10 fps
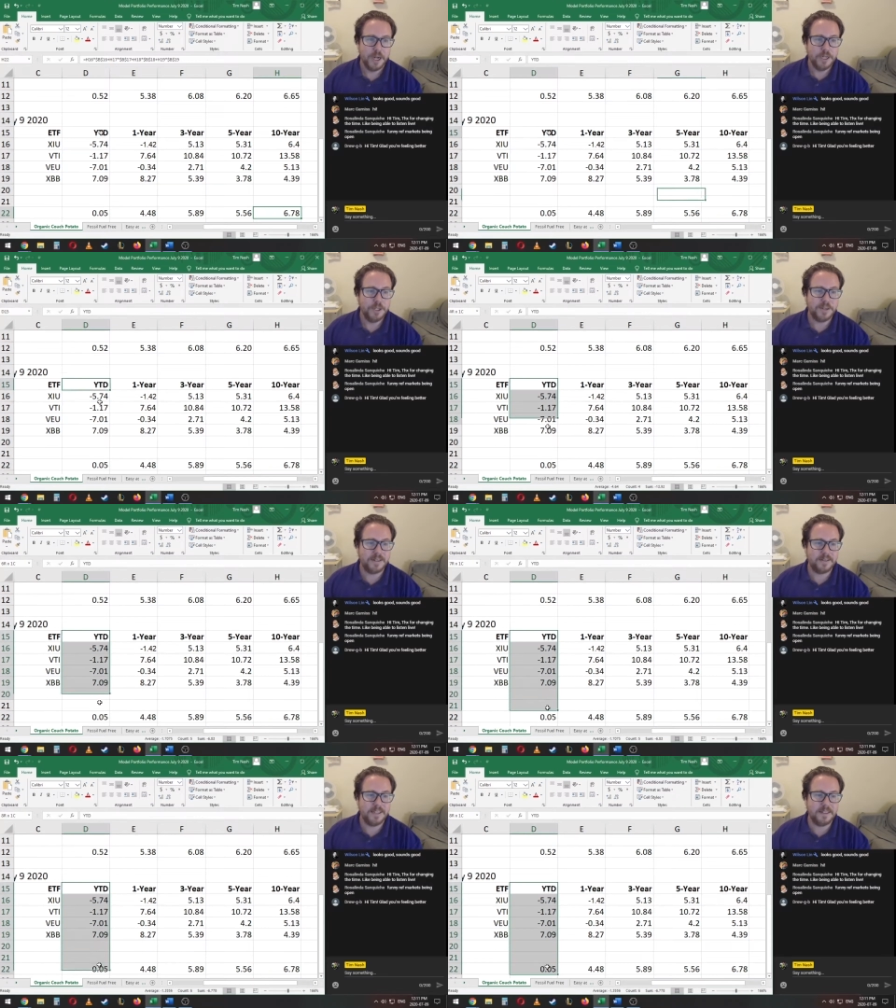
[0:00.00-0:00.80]
You can
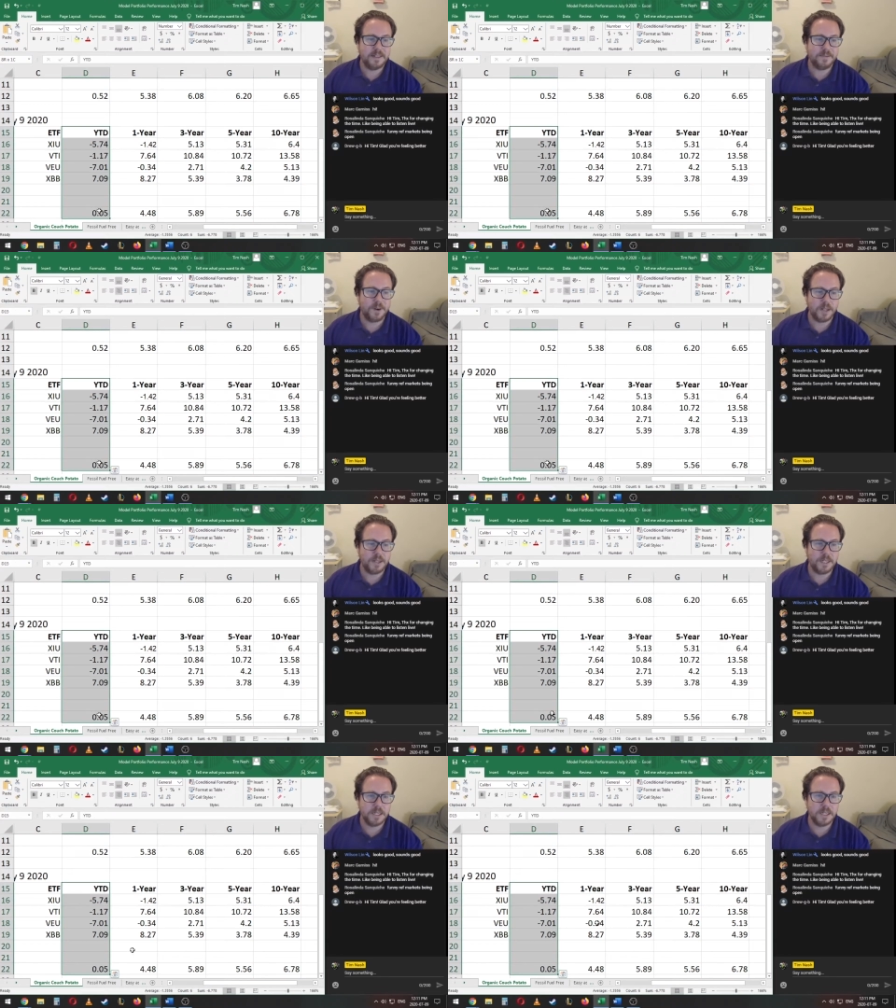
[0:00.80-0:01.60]
see that the
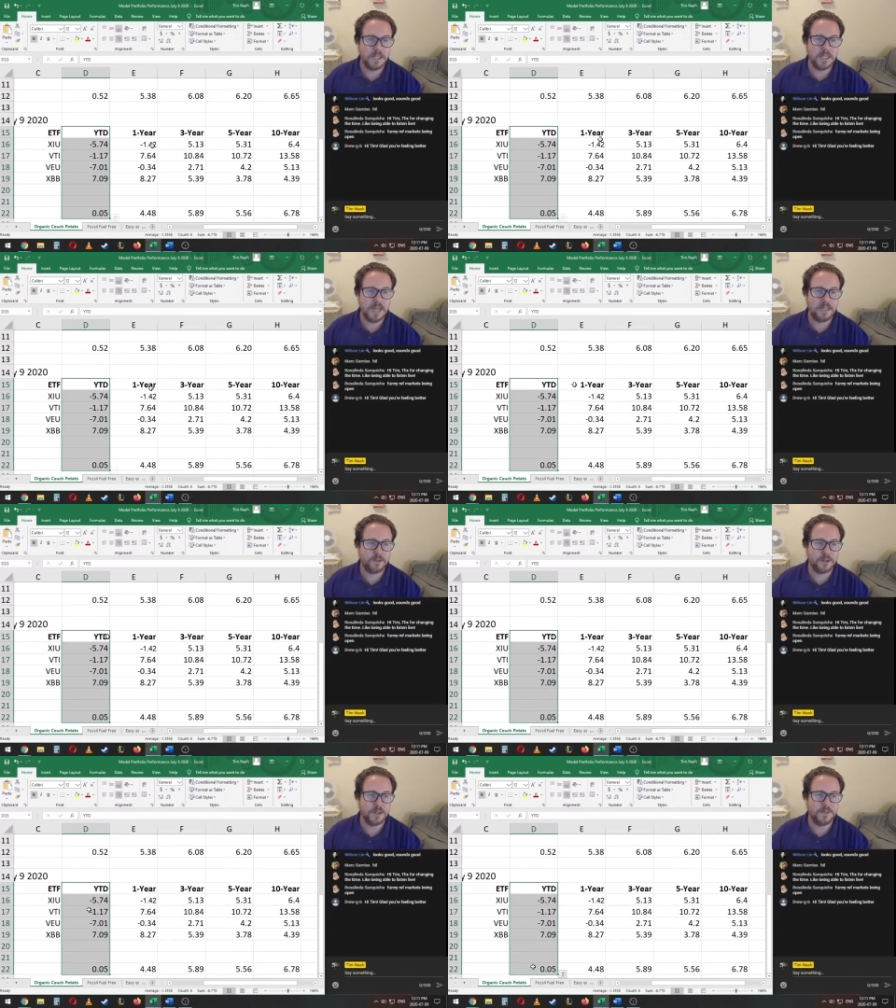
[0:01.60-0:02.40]
volatility and
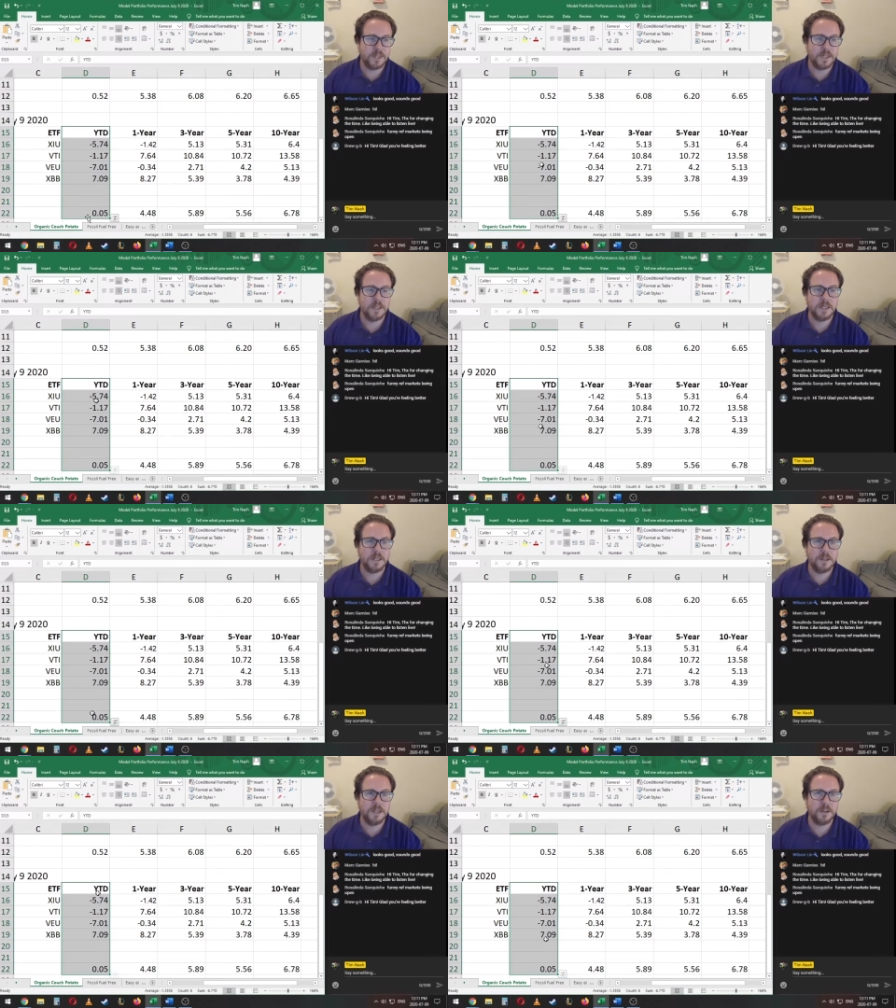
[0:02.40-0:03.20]
sort of
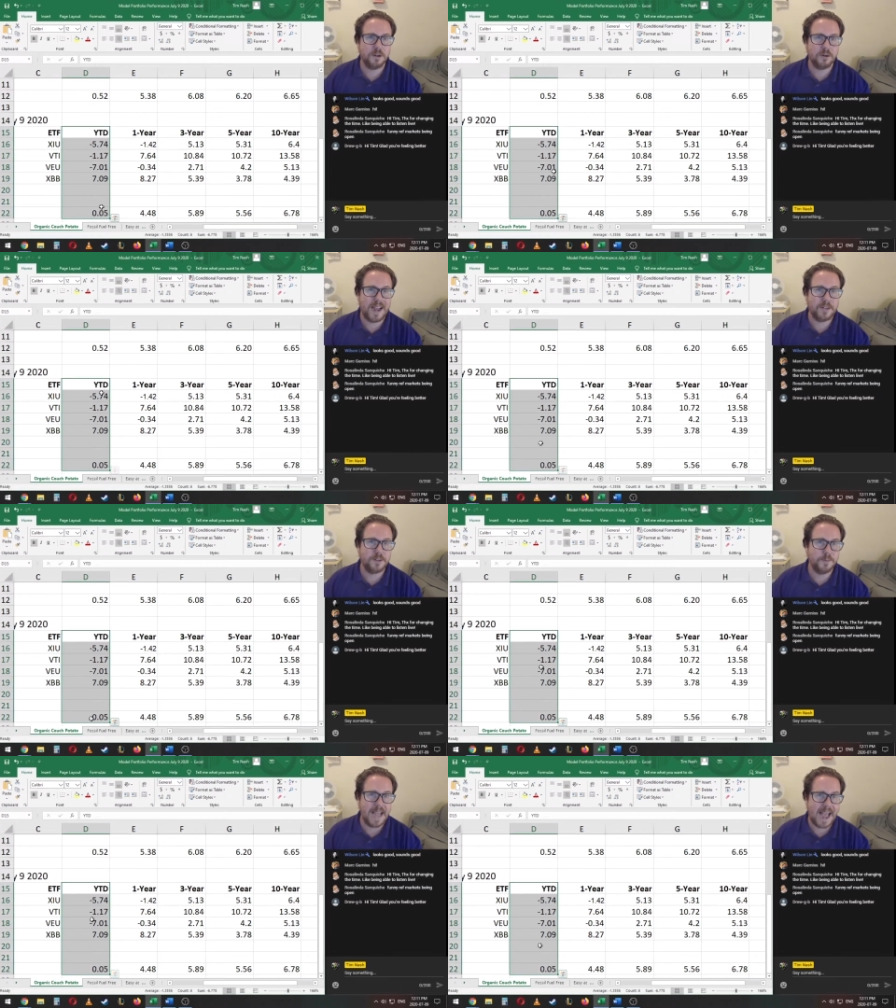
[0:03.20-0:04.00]
the crash
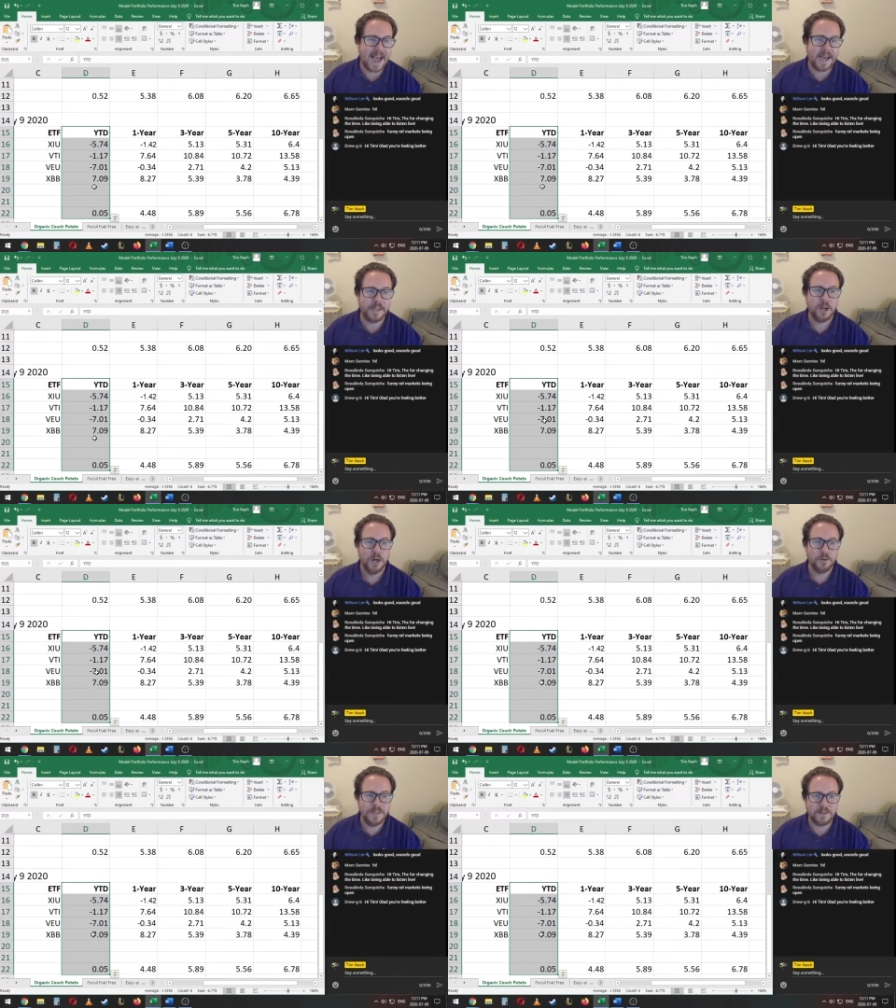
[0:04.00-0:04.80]
that we had
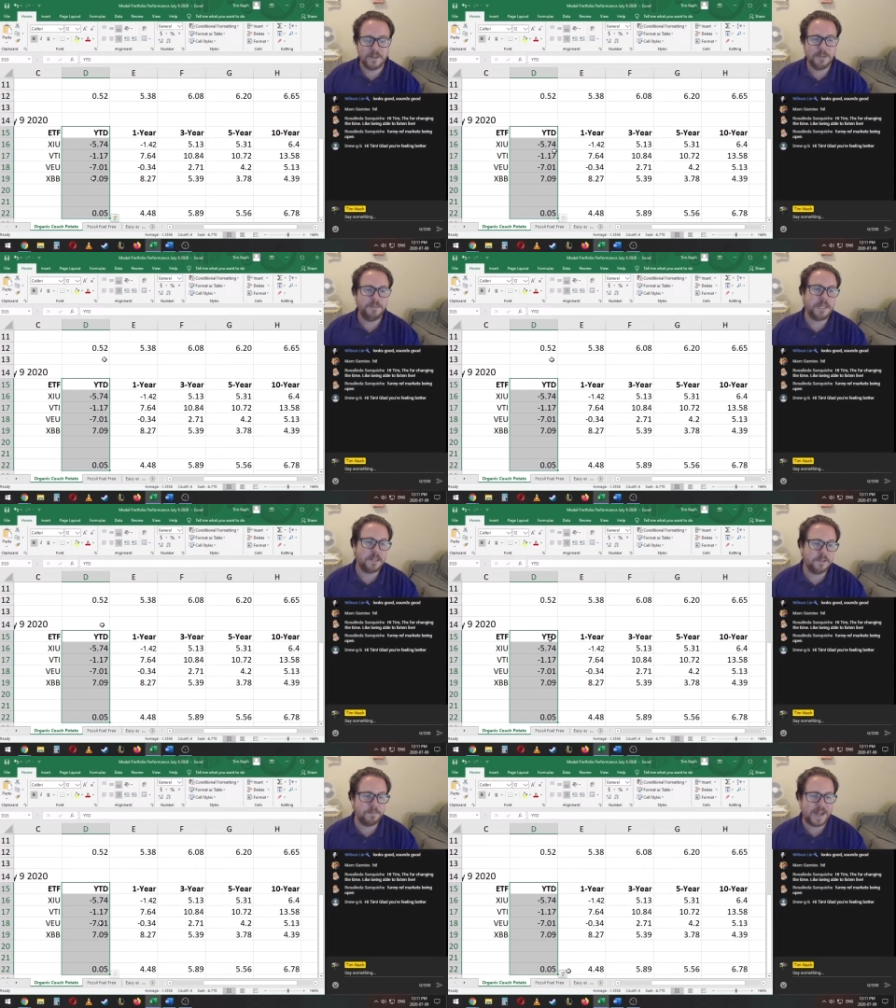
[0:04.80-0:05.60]
recently,
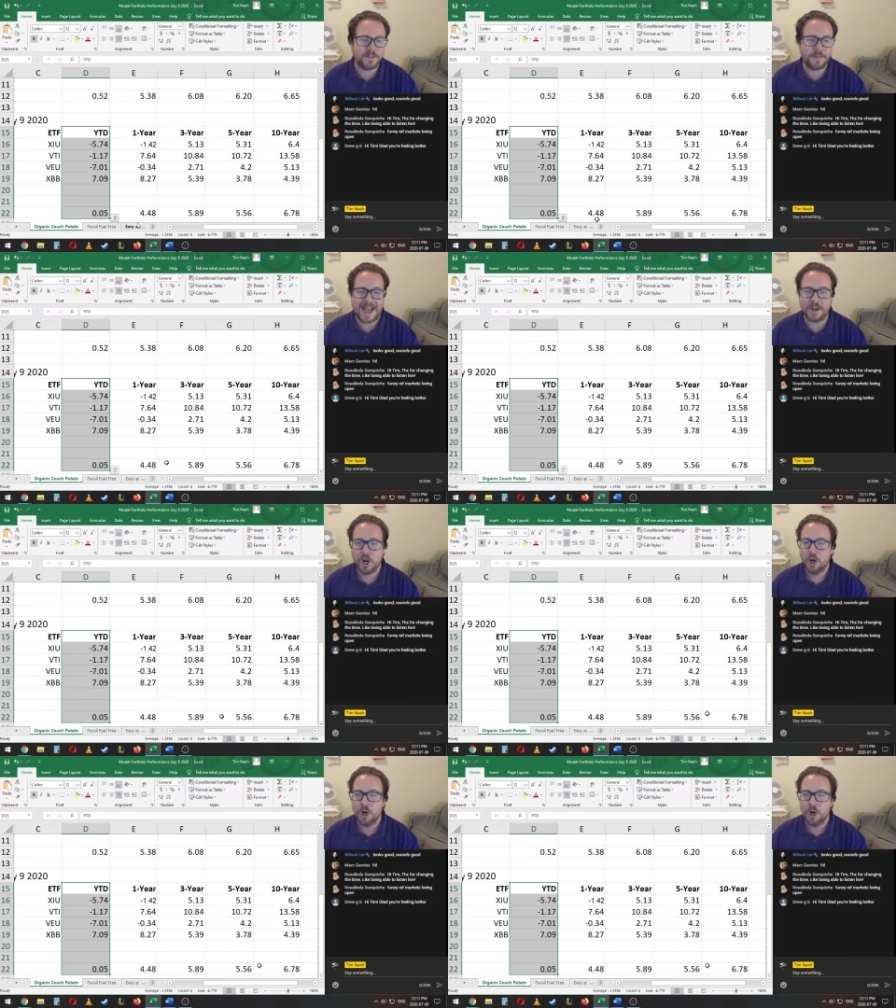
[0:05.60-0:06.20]
because it bounced back,